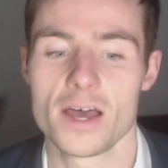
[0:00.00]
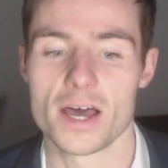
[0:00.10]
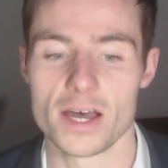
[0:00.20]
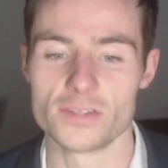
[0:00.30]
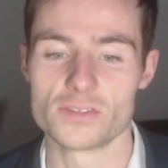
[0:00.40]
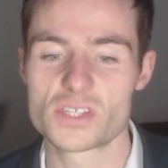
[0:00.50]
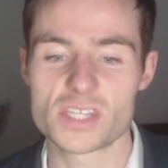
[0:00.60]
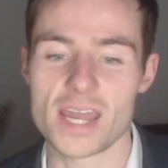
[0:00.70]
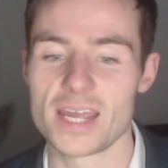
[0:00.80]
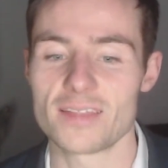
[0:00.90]
And
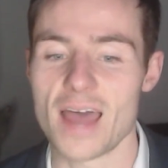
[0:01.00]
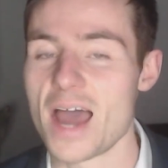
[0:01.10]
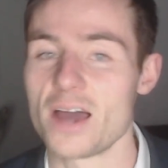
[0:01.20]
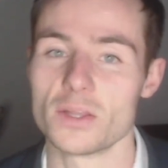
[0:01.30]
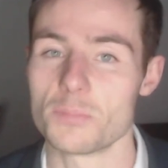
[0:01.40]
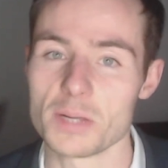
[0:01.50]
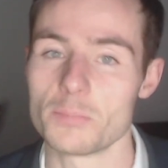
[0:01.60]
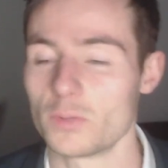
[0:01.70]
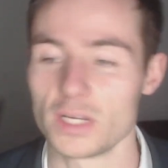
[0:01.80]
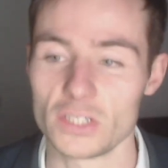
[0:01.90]
saying that, and the
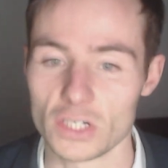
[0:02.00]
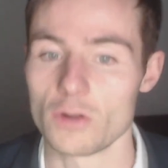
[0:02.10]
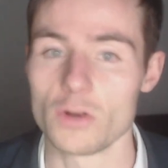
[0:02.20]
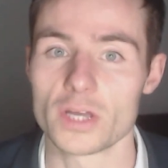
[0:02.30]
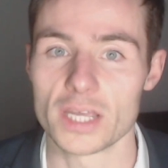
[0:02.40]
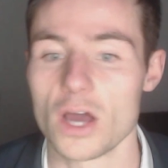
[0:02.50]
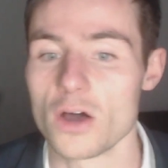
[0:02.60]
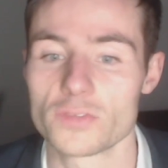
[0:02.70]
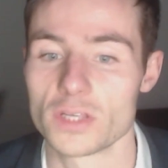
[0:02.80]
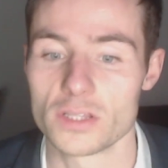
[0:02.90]
people need looking
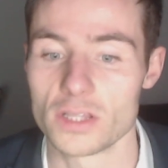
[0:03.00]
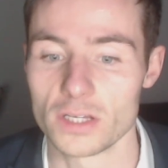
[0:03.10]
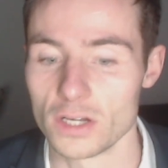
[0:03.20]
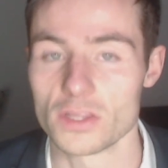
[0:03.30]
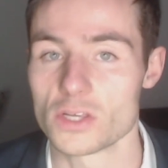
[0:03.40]
after that,